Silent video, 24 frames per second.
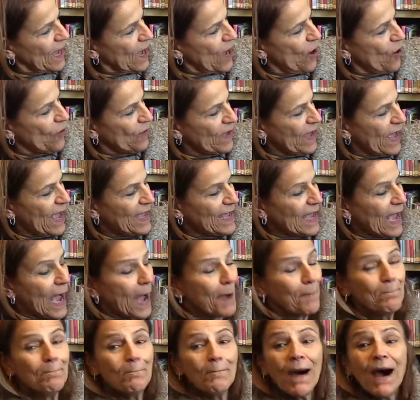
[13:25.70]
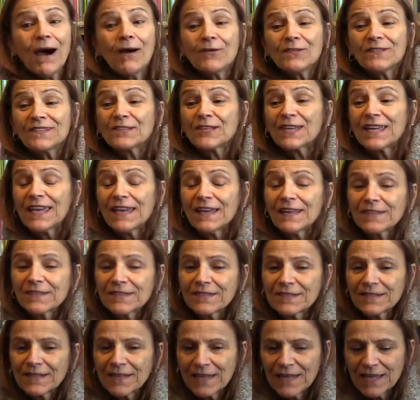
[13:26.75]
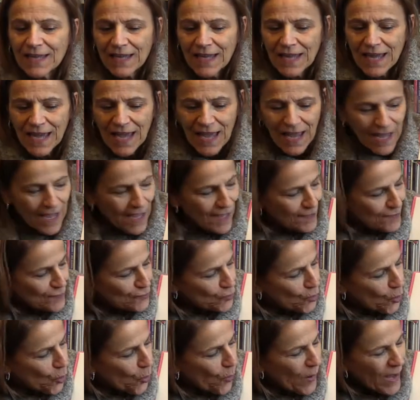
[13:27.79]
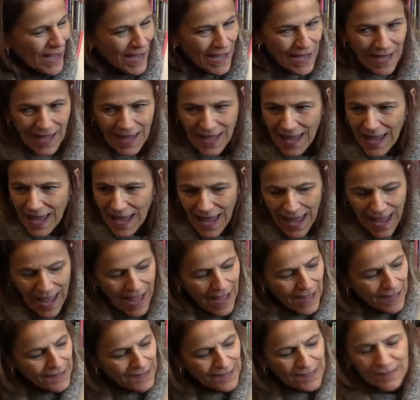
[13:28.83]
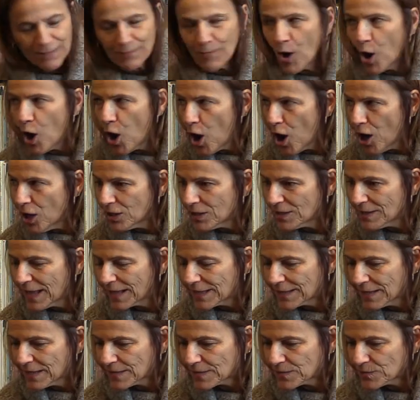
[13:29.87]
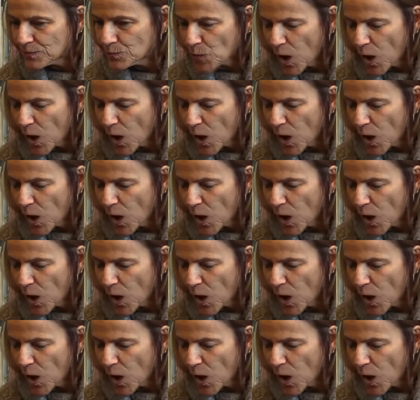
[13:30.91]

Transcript: Okay, a mouth kiss is quick and small, like this.